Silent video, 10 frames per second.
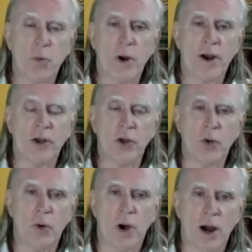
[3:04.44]
where
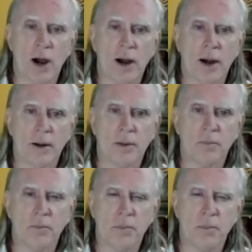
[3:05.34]
you are
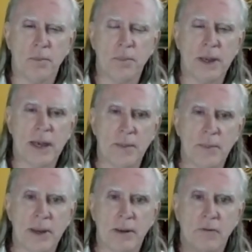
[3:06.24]

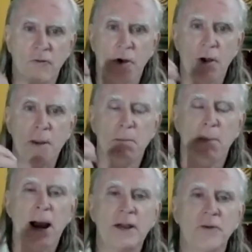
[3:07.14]
becoming very
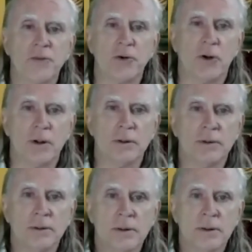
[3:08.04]

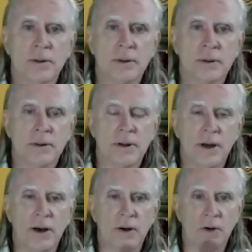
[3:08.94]
mindful
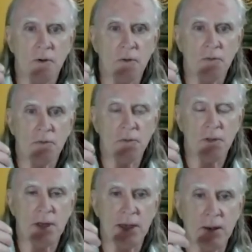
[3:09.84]
of
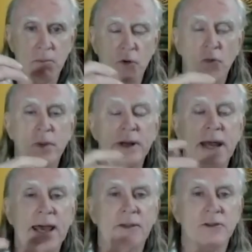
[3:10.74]
the movement
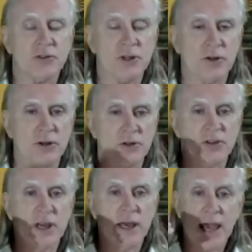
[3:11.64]
and the
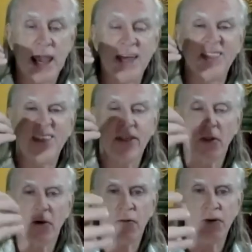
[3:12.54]
stillness and
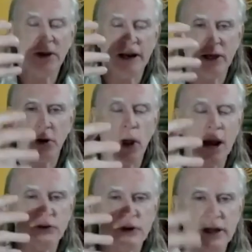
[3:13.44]
the feeling. You
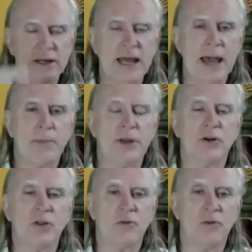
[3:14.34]
actually tap
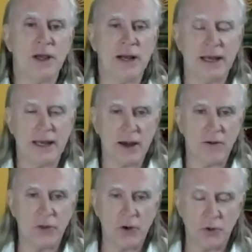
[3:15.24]
into the feeling
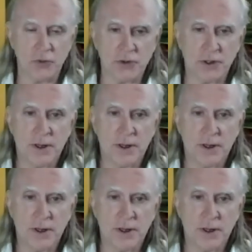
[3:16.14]
of those